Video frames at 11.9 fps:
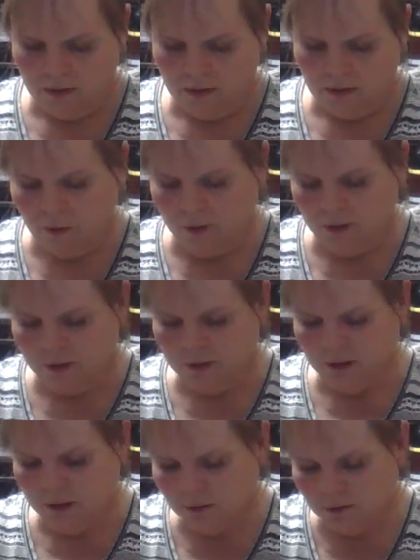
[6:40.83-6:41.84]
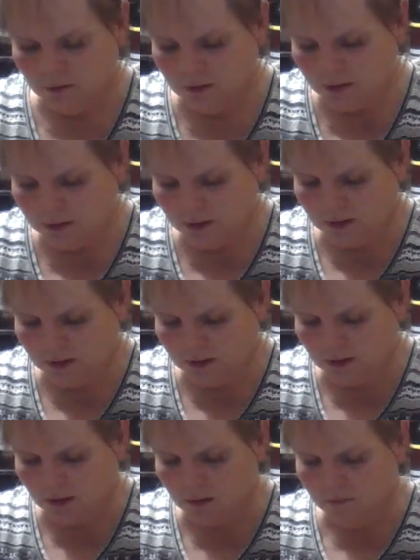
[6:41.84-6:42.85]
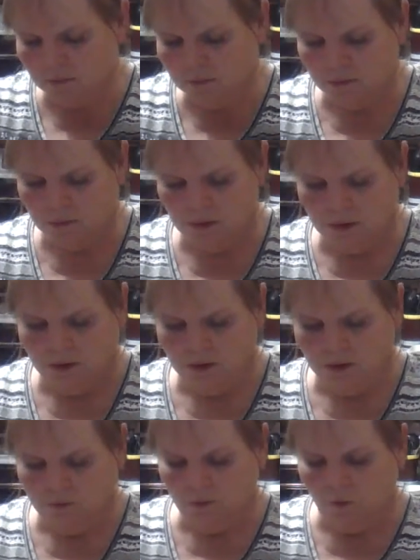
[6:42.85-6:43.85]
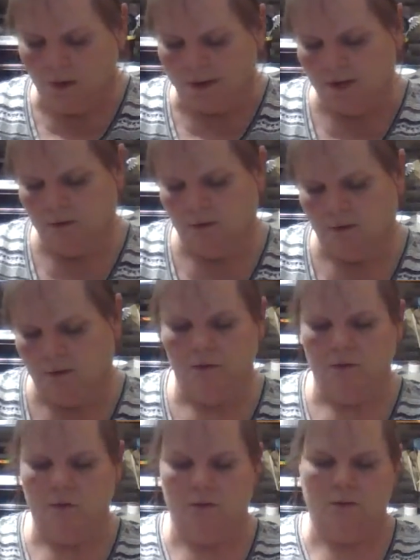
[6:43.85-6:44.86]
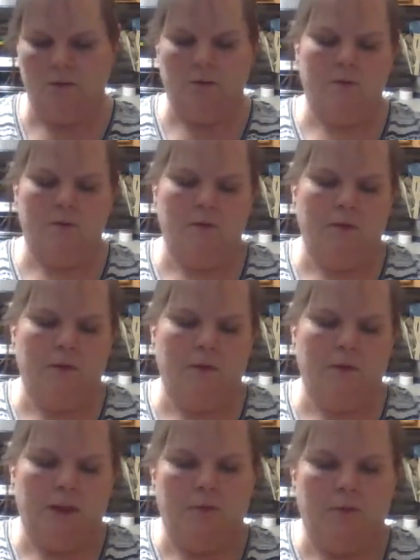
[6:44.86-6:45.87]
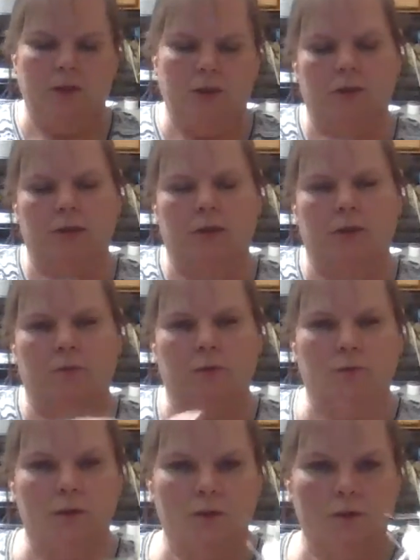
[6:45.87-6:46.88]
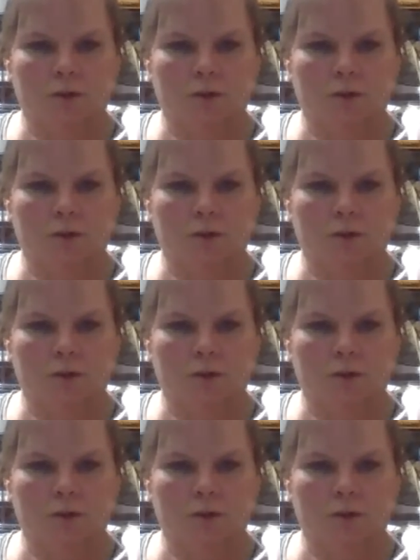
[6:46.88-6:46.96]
to where there's still some of the white. So, and make sure you keep the root.